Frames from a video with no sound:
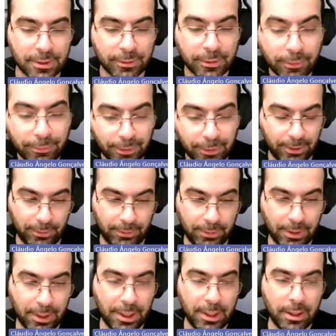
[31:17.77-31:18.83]

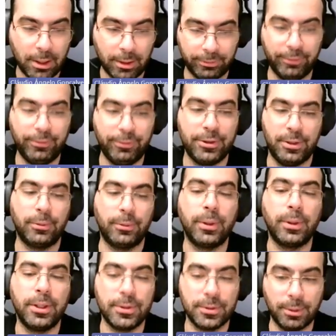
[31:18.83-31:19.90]
certificate of the physical
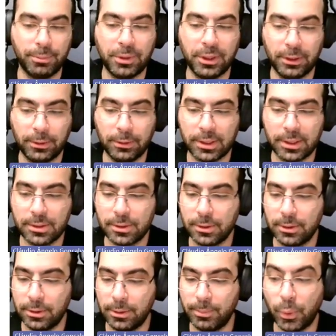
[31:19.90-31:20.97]
twin is something that's
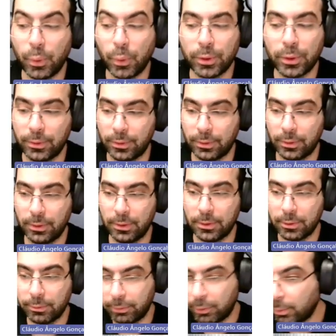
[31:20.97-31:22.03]
important.
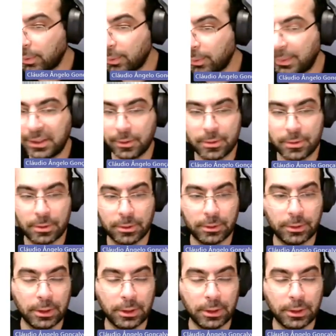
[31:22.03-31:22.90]
So formal methods